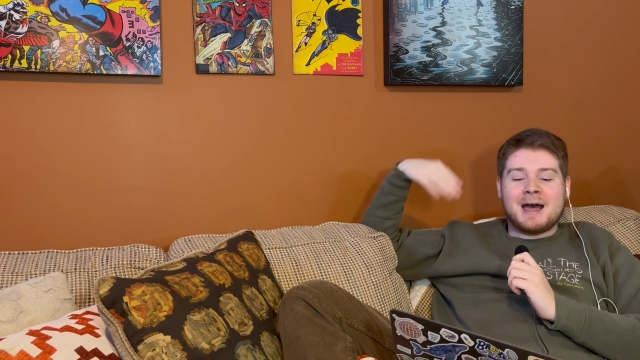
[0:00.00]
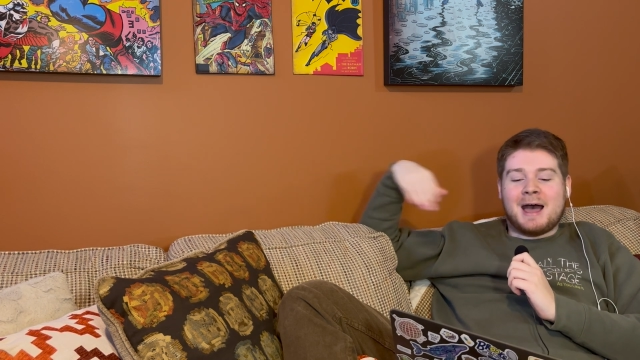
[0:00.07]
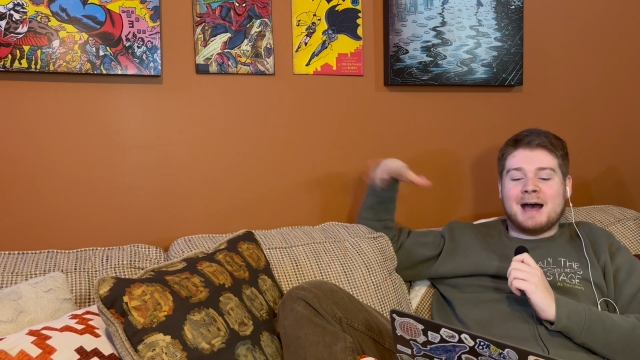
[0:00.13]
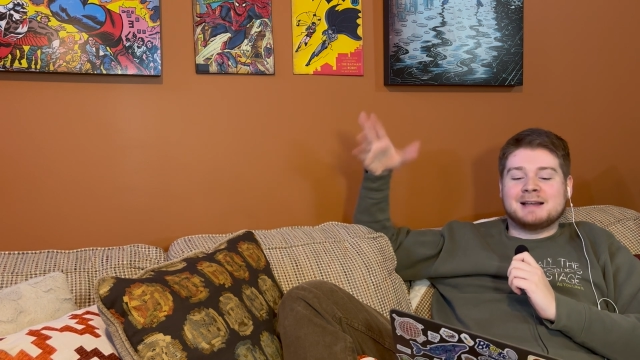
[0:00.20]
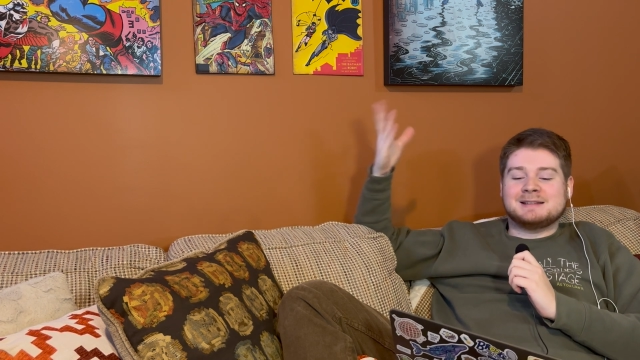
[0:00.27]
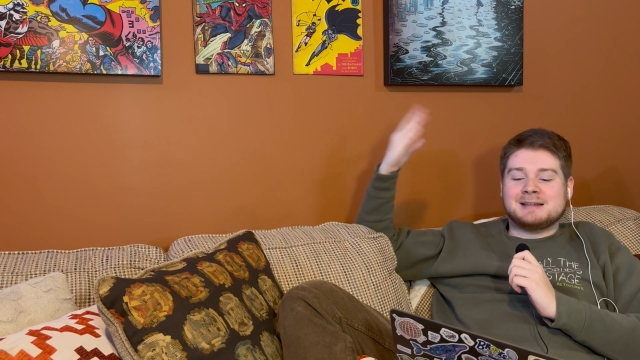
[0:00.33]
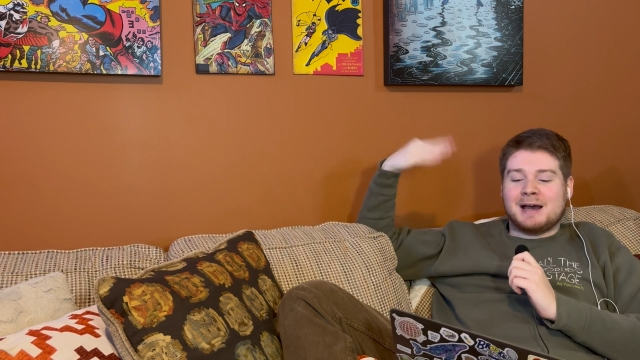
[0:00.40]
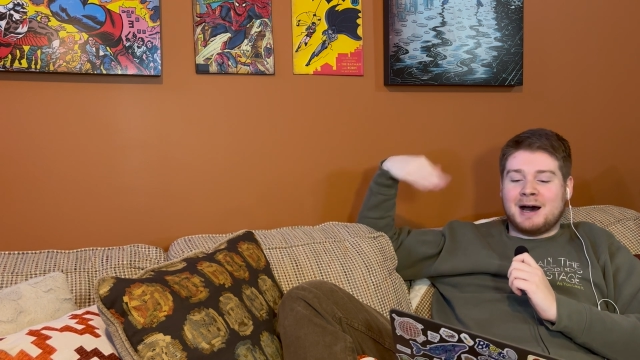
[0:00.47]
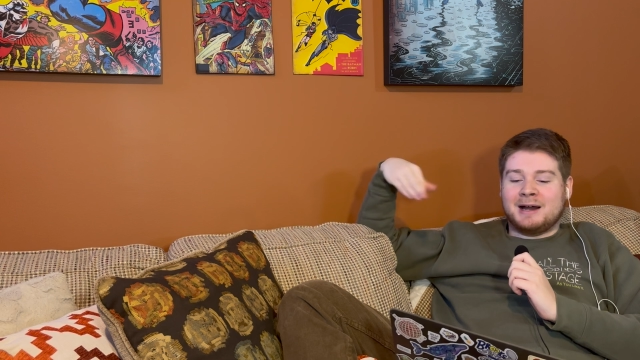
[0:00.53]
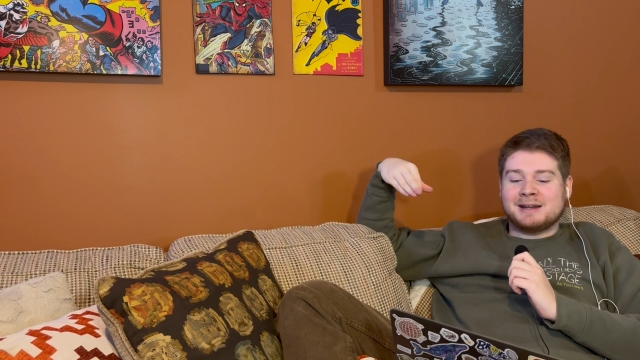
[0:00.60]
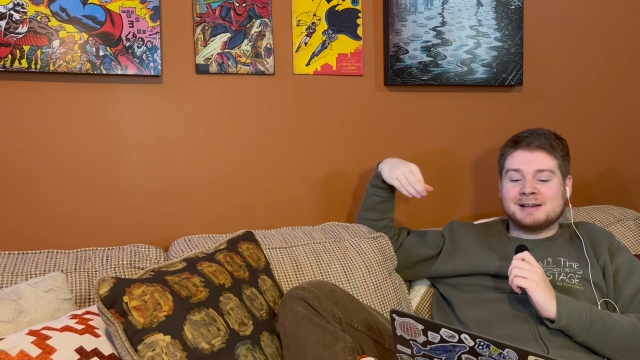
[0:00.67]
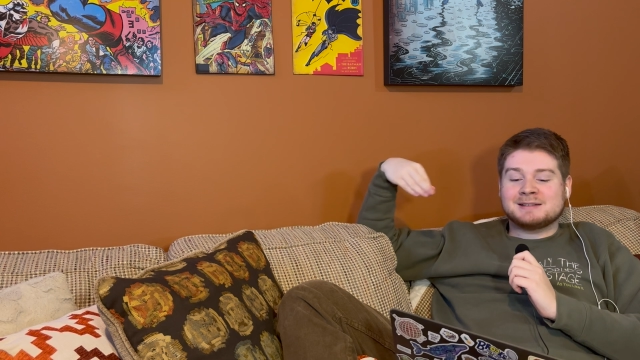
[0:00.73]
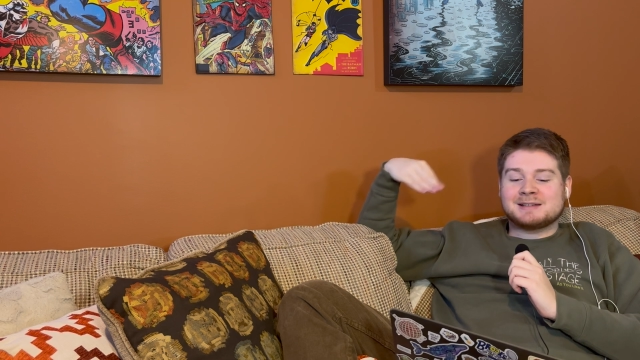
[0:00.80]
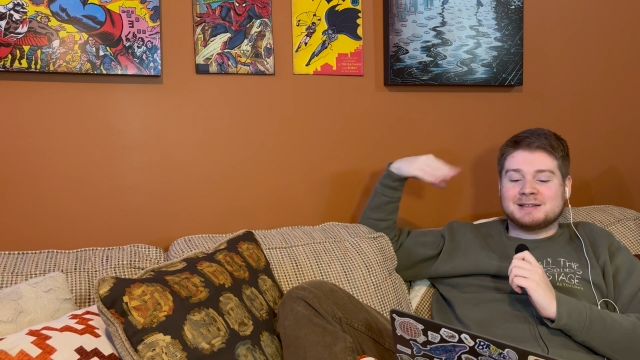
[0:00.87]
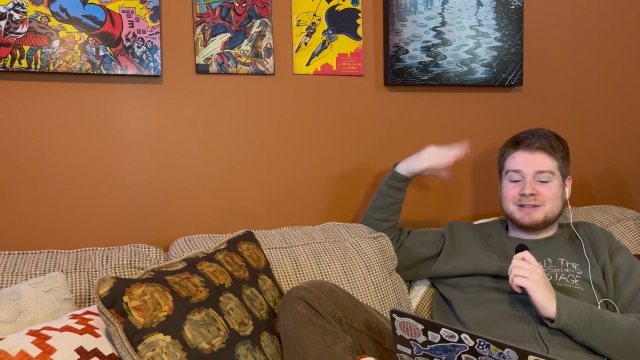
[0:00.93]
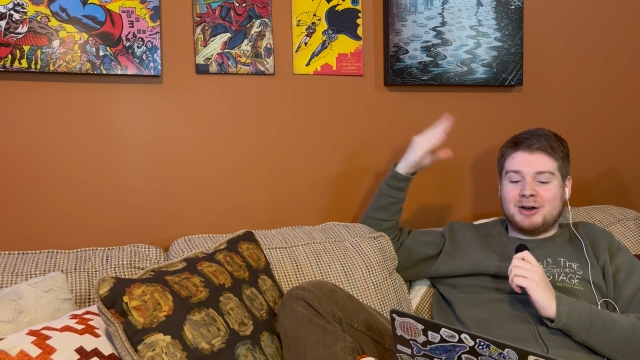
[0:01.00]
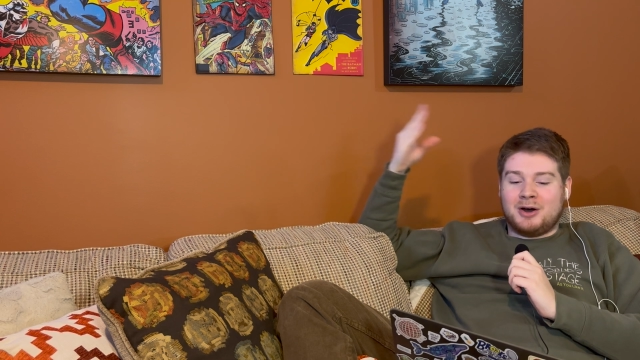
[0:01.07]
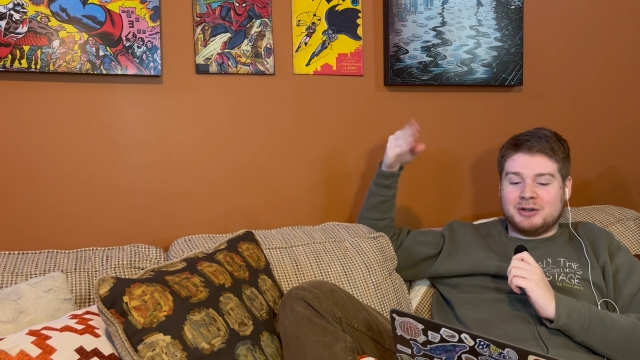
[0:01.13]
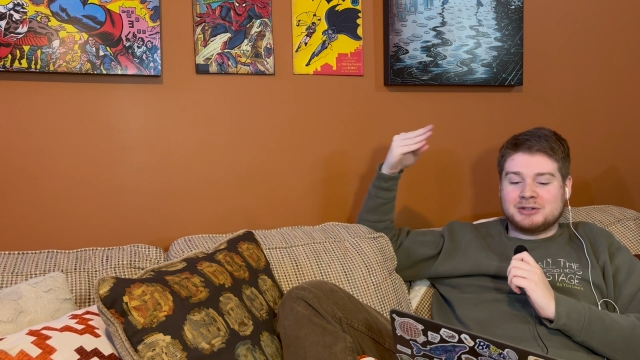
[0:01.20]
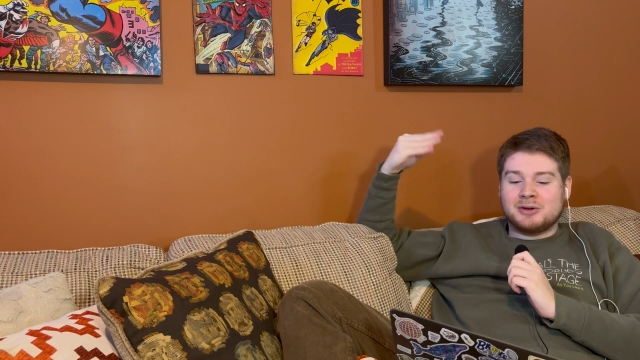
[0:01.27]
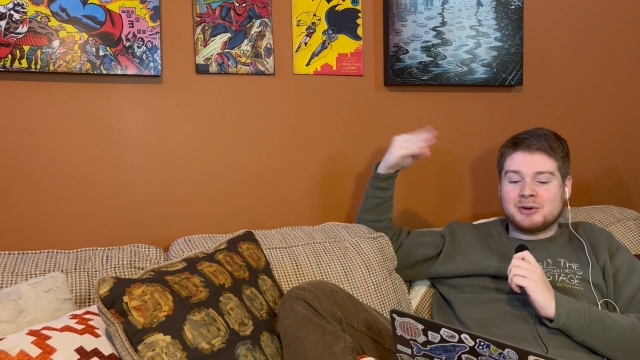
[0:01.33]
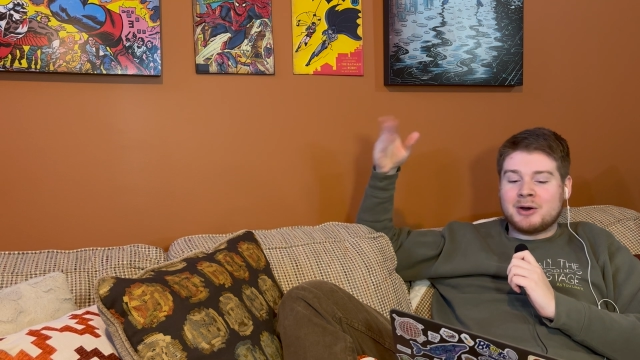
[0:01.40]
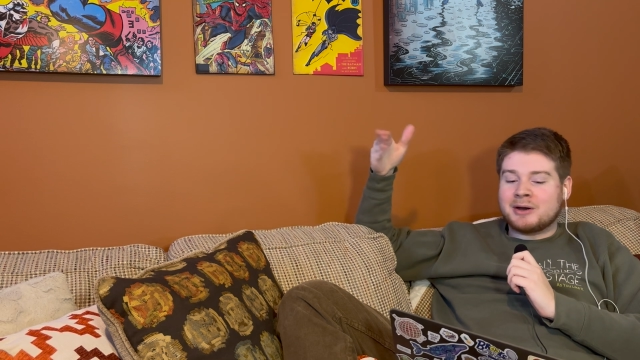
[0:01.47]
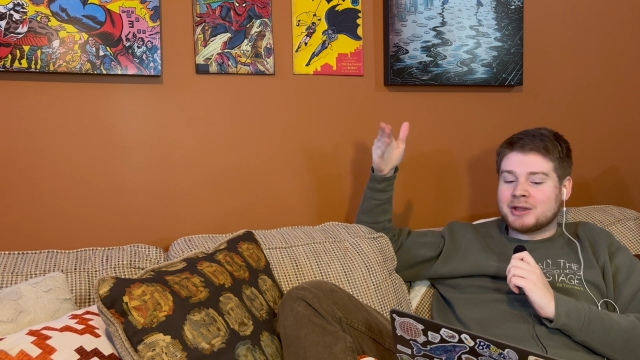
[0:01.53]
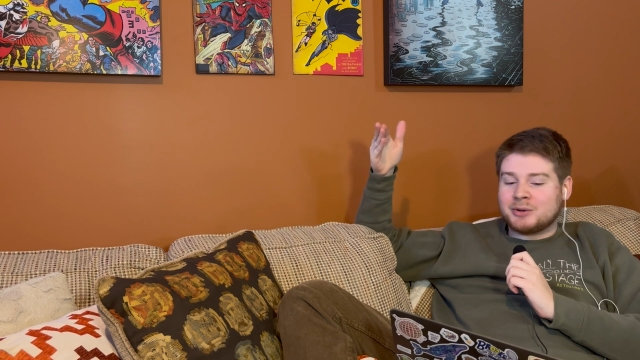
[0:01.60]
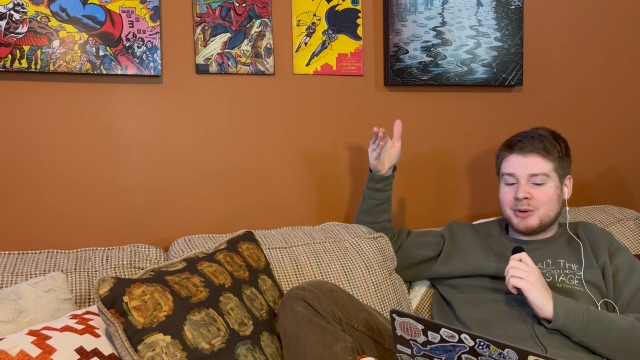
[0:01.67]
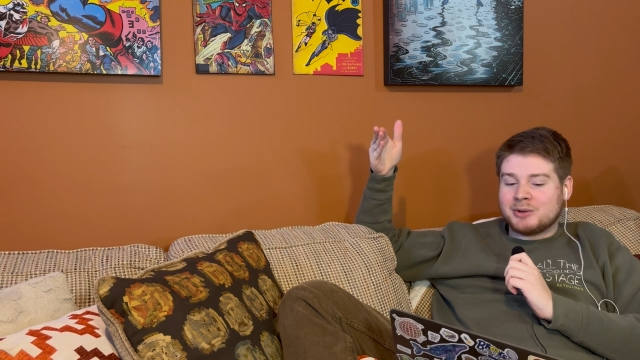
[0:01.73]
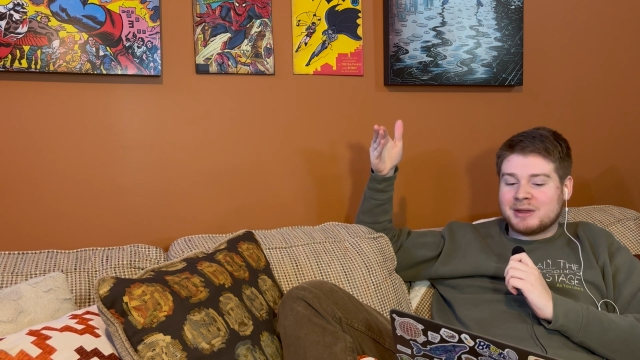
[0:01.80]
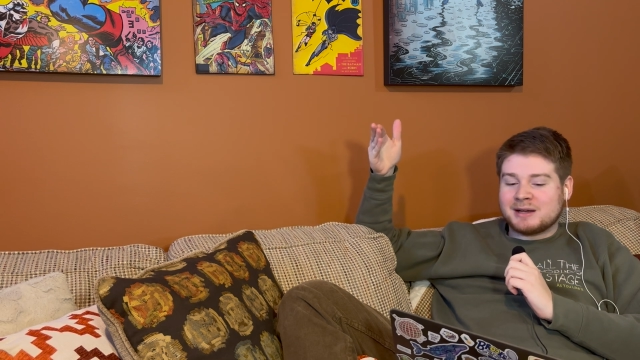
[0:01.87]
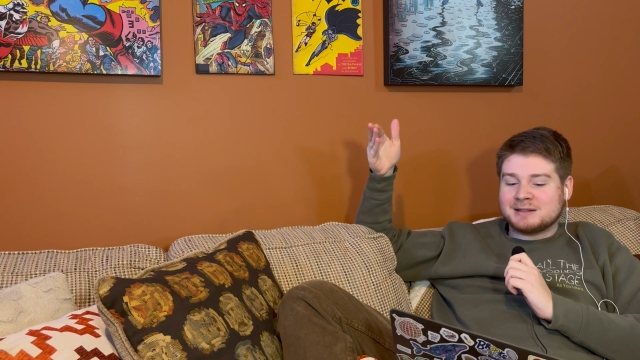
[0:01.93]
as the audience is also going
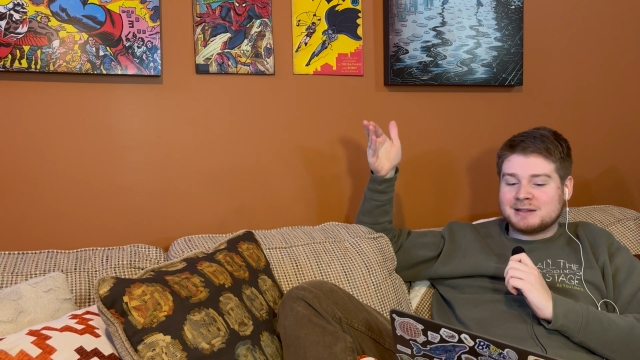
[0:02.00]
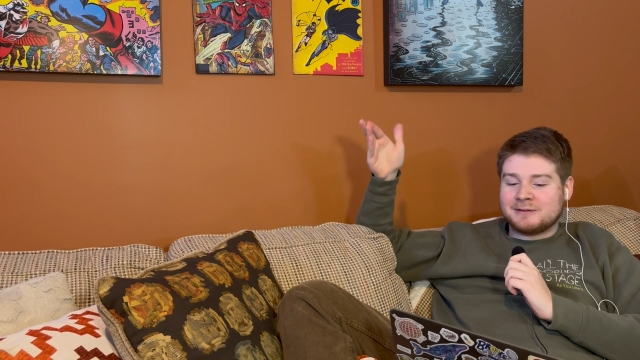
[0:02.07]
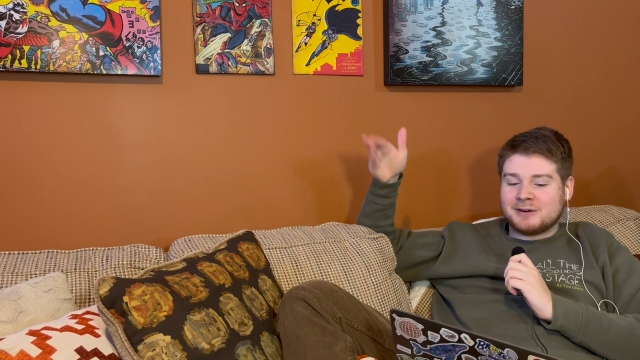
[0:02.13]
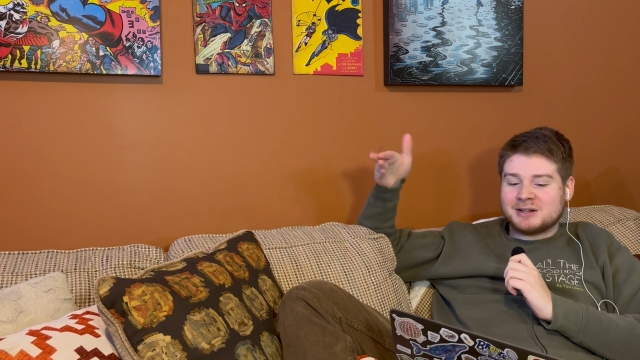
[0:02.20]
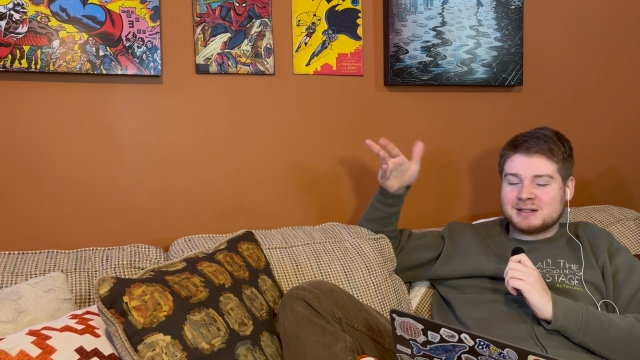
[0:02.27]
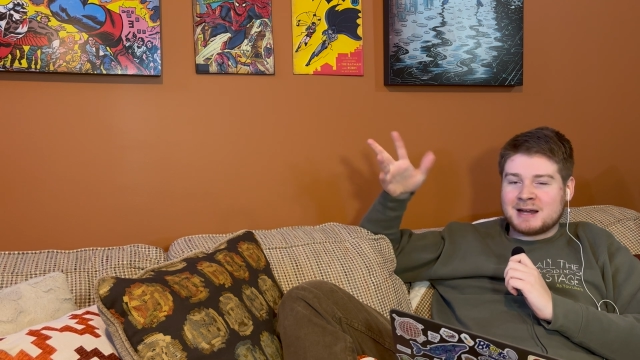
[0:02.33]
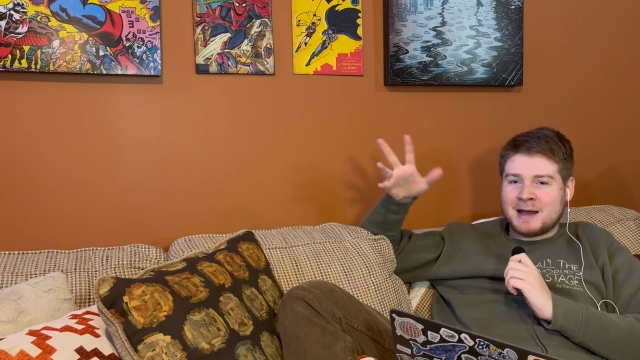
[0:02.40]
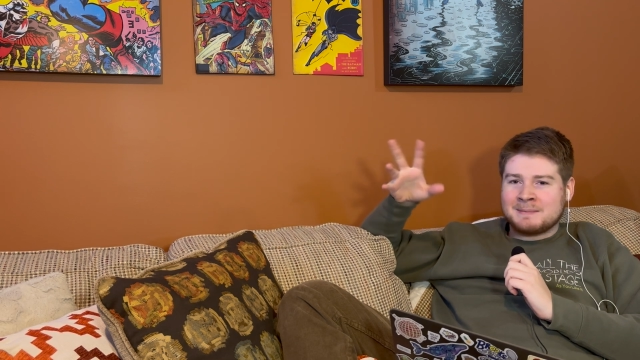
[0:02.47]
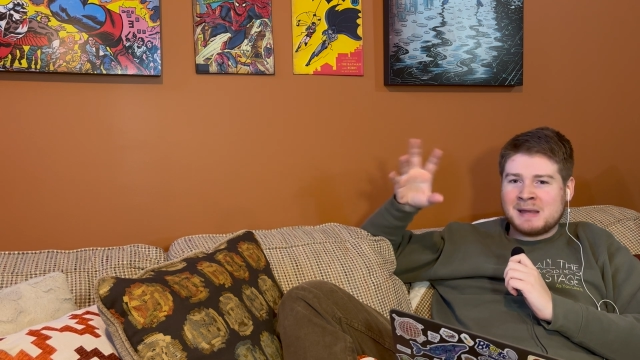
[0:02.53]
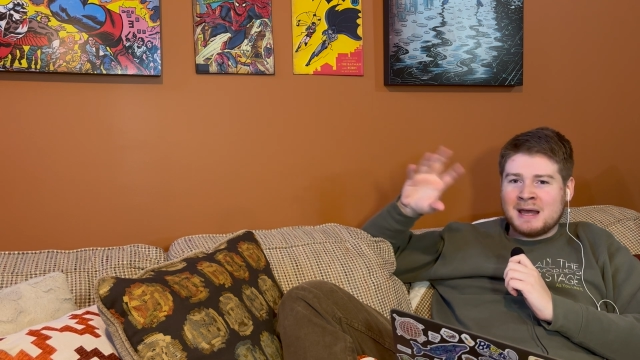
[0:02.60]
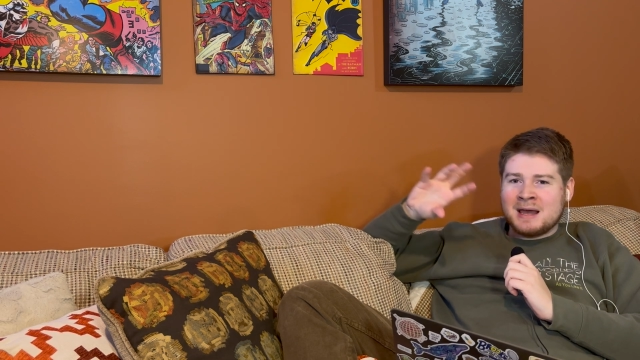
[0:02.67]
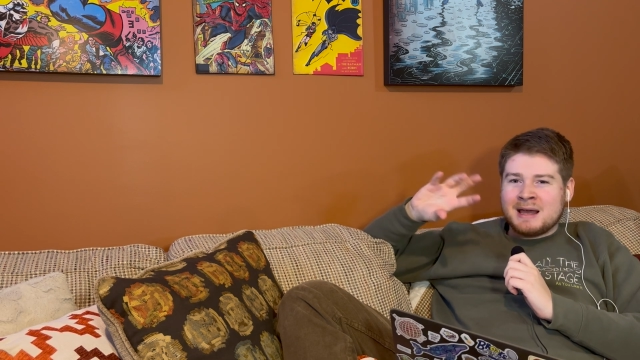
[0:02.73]
through things the first time.